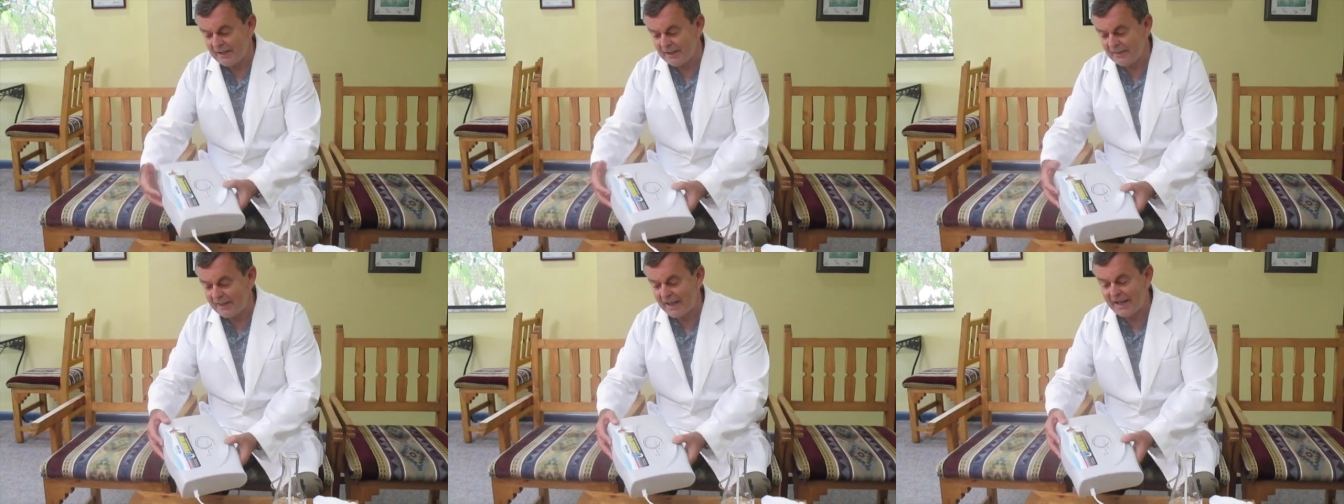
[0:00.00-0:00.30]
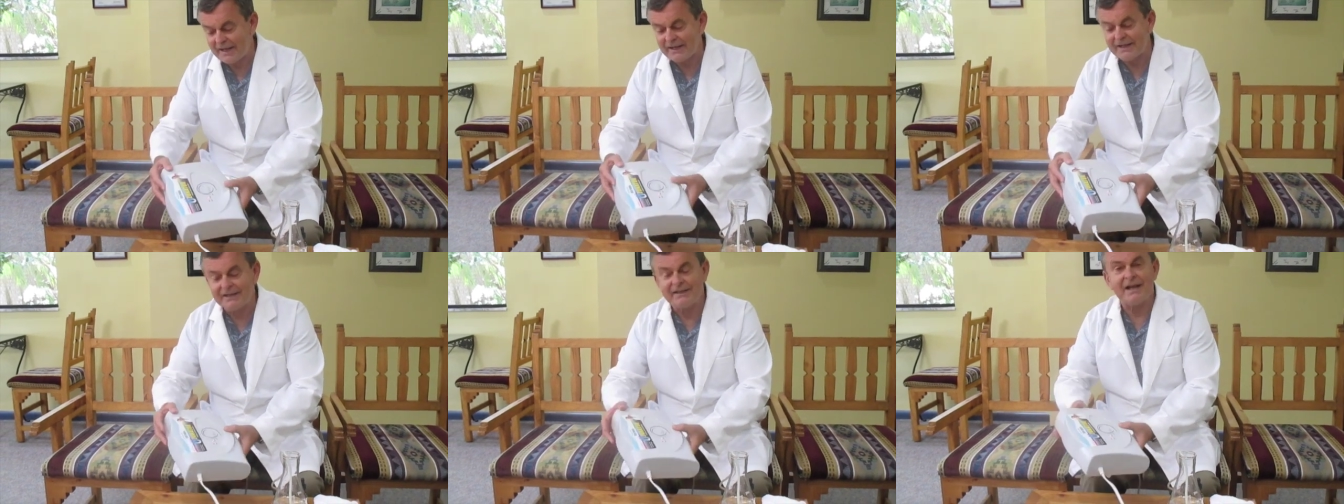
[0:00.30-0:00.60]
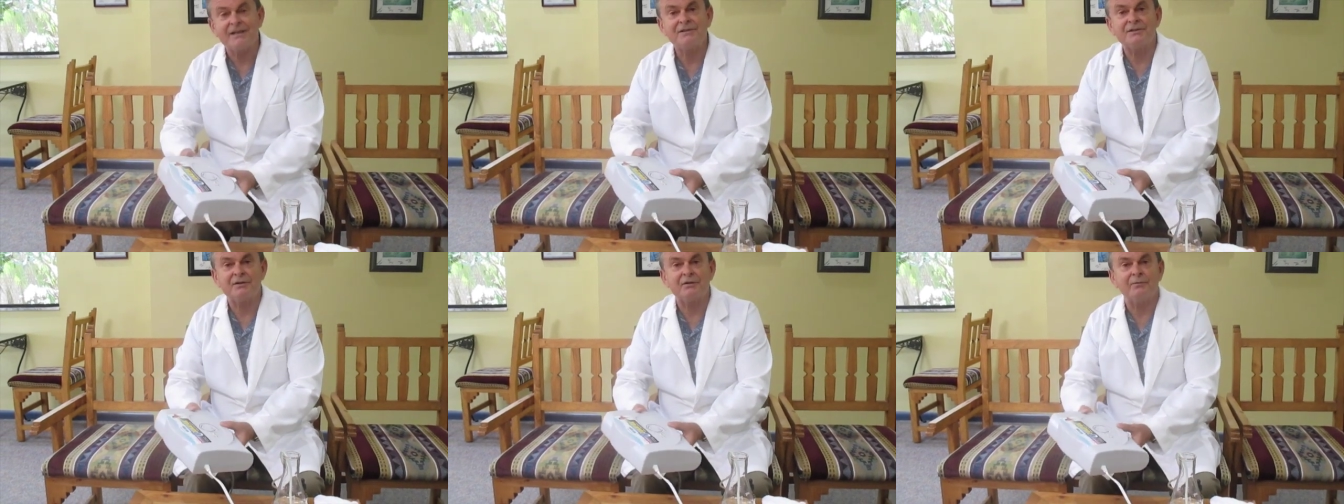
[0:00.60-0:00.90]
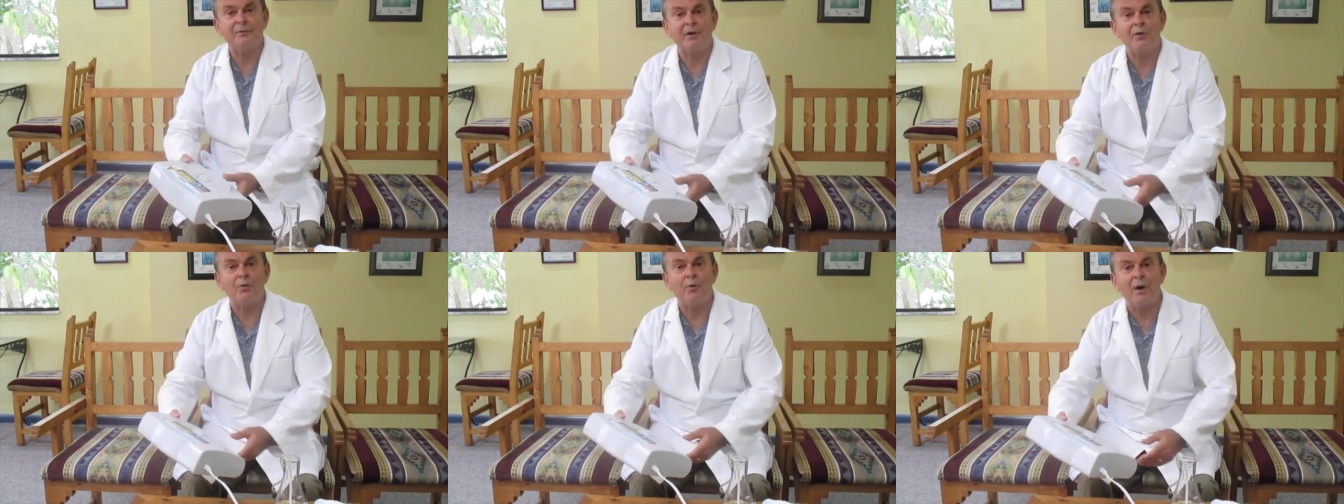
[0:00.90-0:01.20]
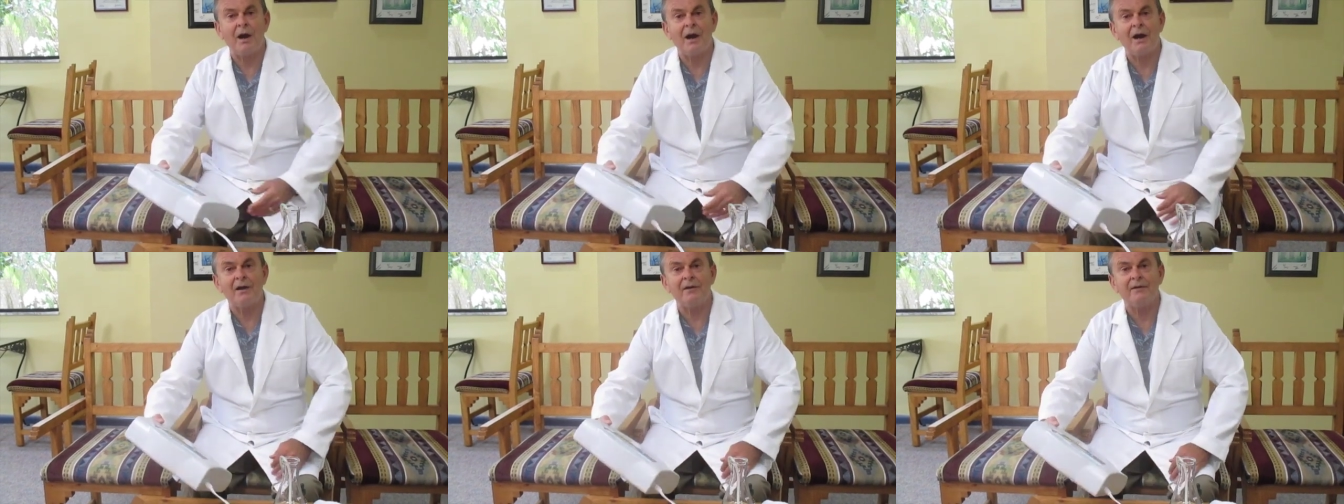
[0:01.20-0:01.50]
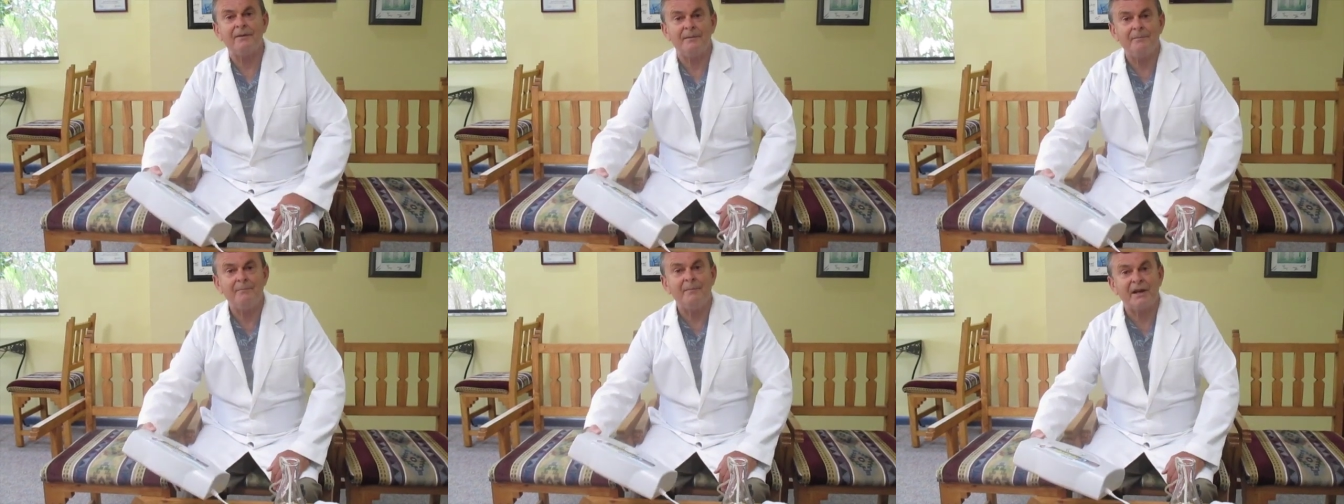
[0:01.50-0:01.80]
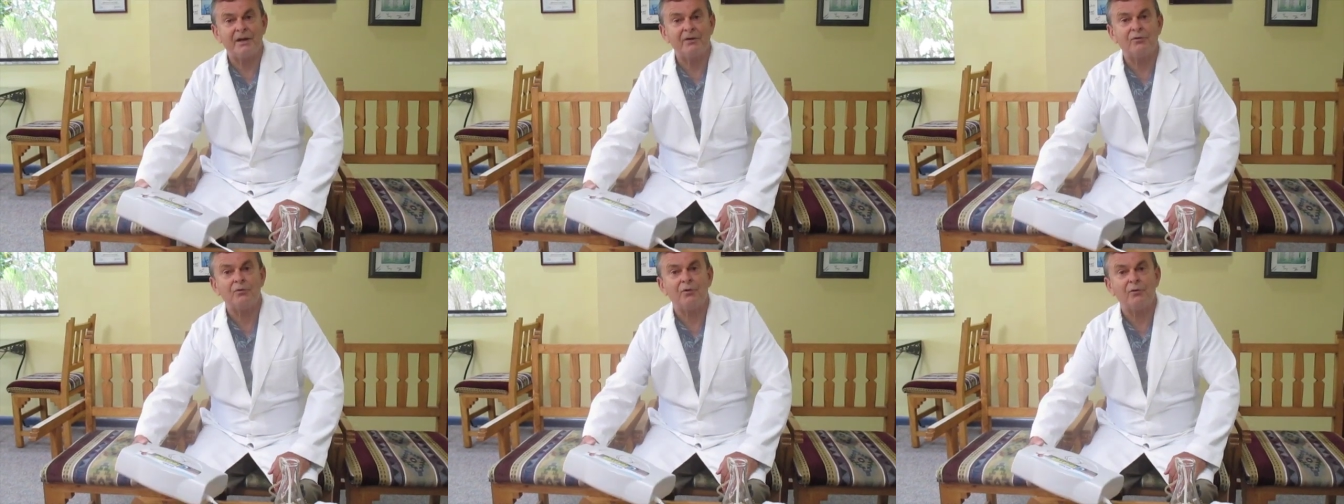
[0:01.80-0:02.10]
that it doesn't require
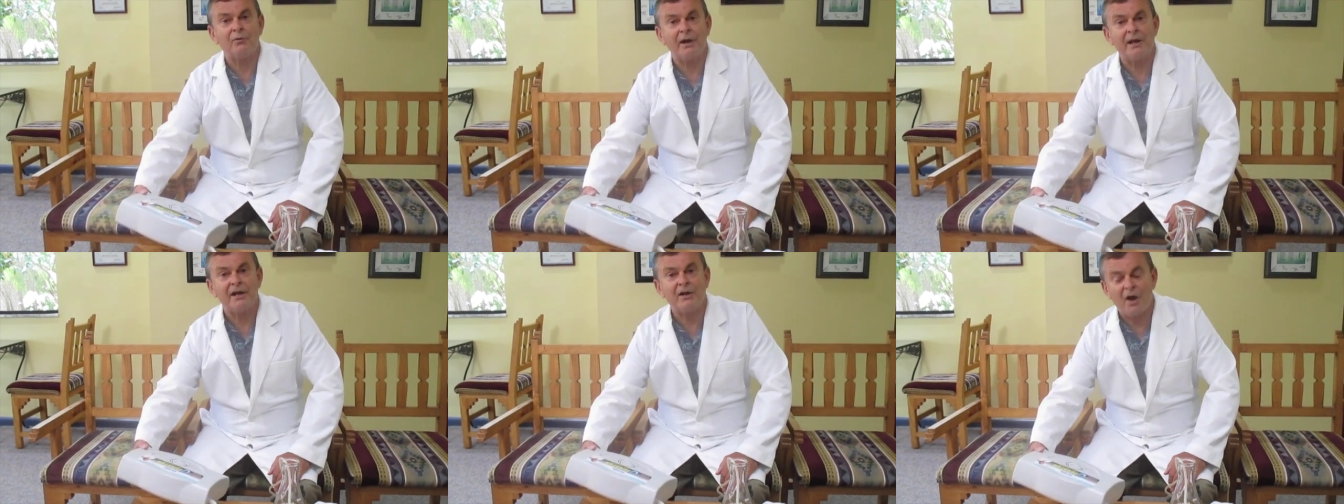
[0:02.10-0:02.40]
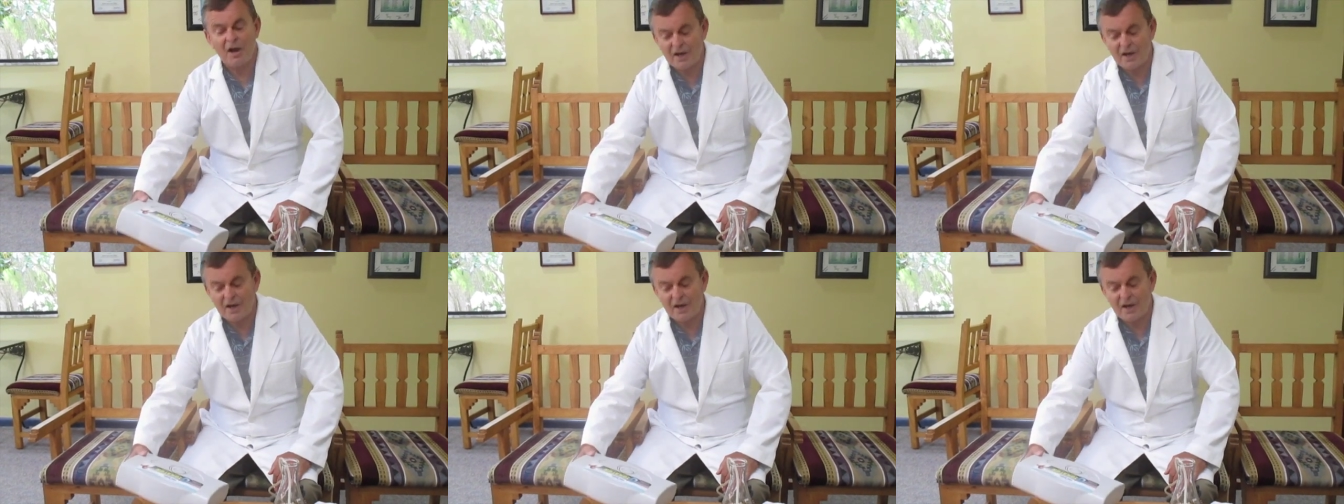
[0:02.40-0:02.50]
medical grade